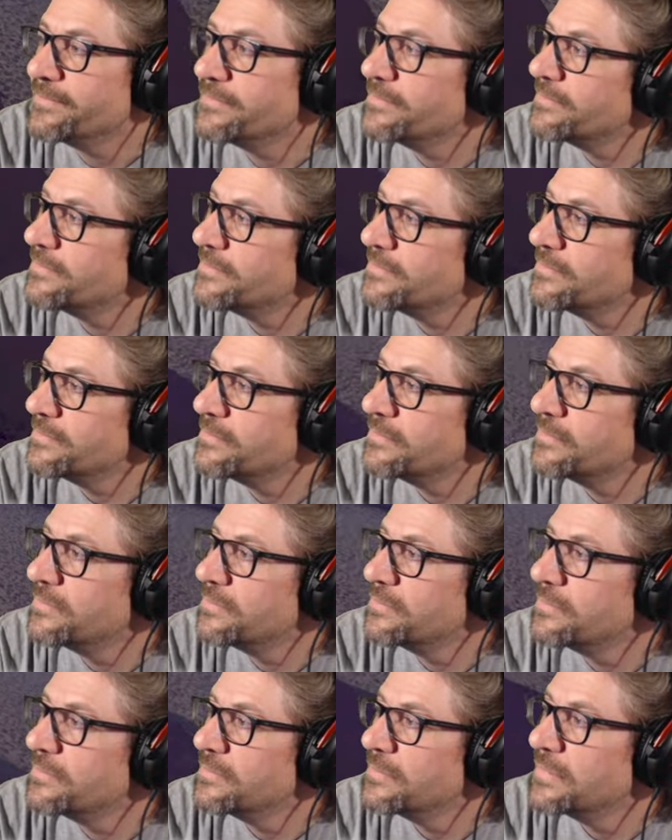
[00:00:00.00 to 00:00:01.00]

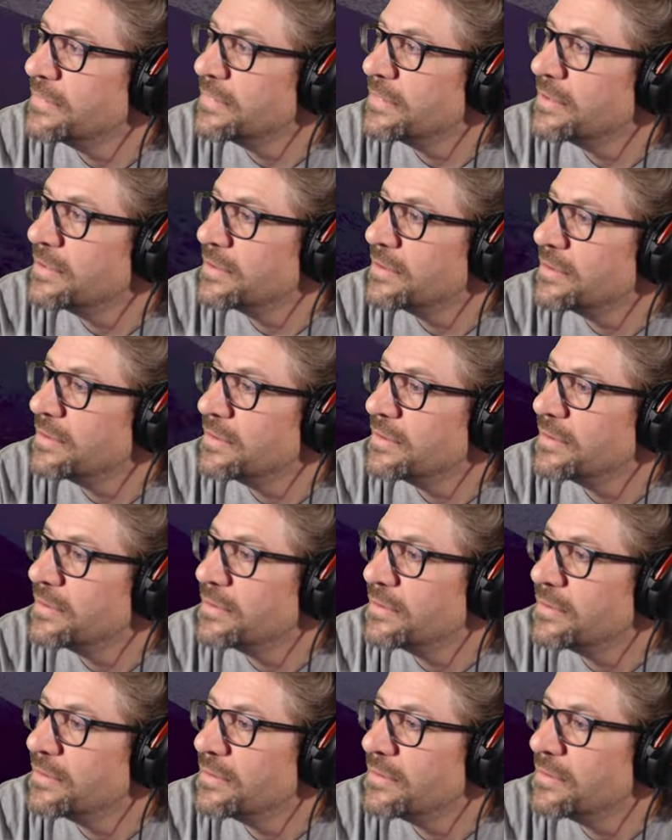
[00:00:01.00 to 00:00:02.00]

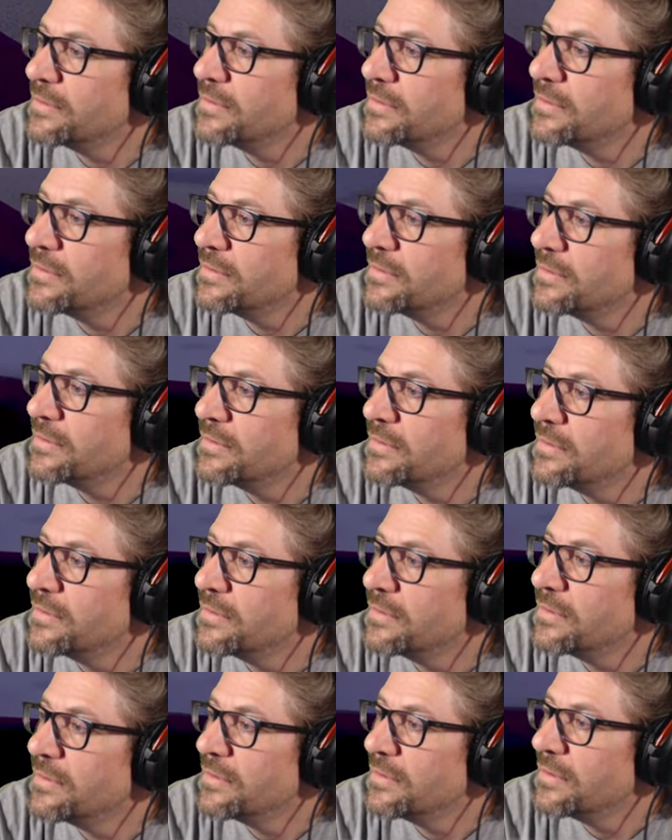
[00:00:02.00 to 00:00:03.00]

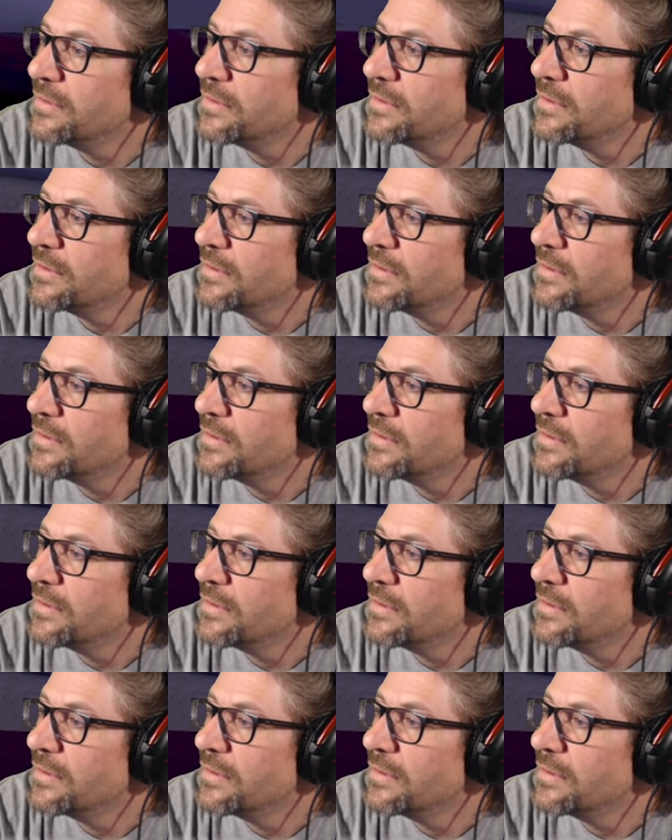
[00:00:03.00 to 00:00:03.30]
(no one is talking)